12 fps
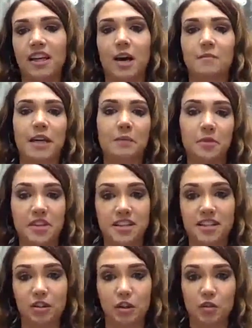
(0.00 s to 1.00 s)
coming up with
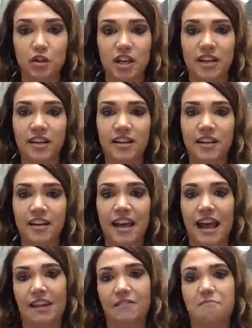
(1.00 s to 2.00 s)
a solution,
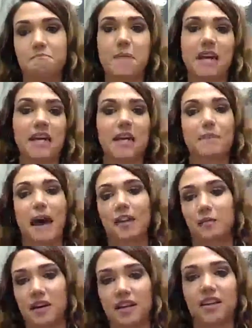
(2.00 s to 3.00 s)
and making a
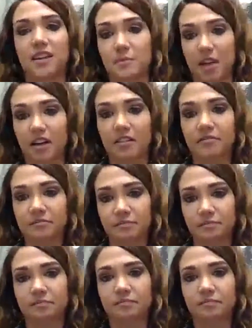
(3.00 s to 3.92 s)
pathway to get them there.